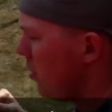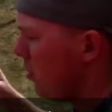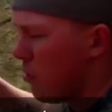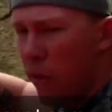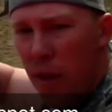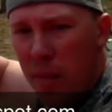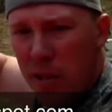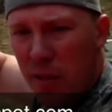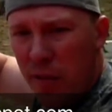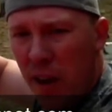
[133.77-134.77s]
gonna use your thumb
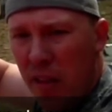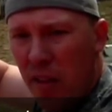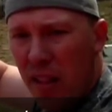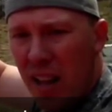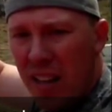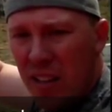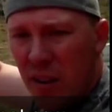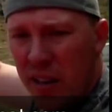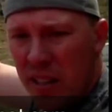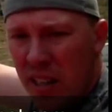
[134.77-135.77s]
to feather the line. You
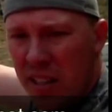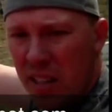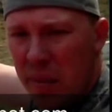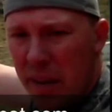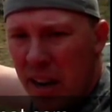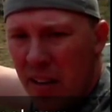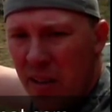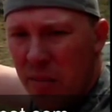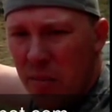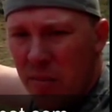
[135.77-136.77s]
know, as the line's coming out,
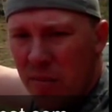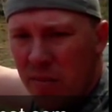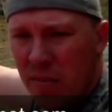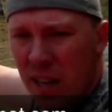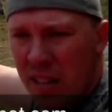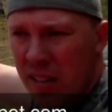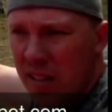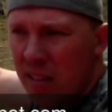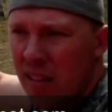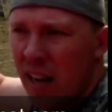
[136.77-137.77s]
you
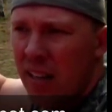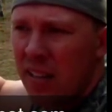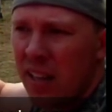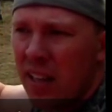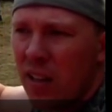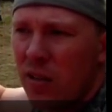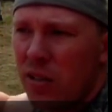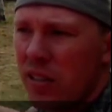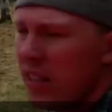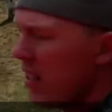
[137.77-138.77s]
tighten and
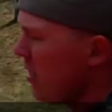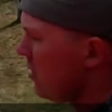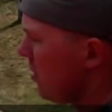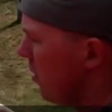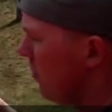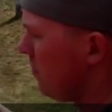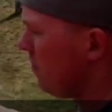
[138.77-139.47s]
loosen. So